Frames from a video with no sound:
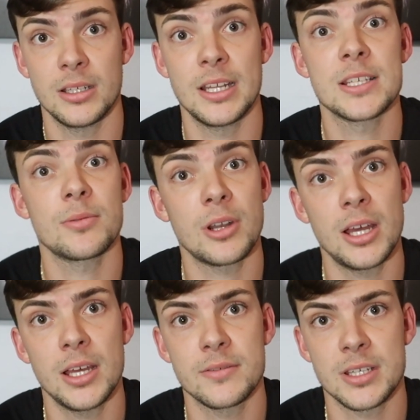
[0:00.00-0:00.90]
That's what I
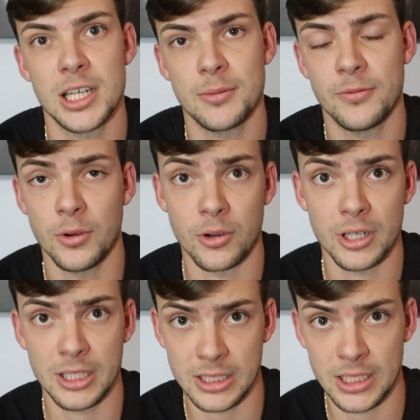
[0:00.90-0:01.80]
have set up for
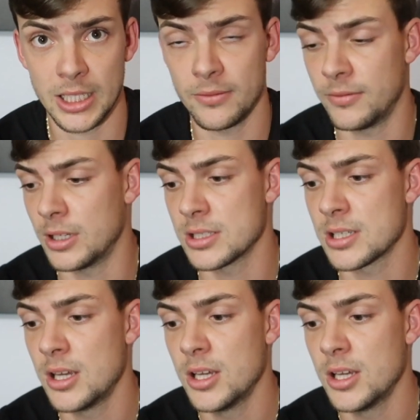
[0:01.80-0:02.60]
ETF funds.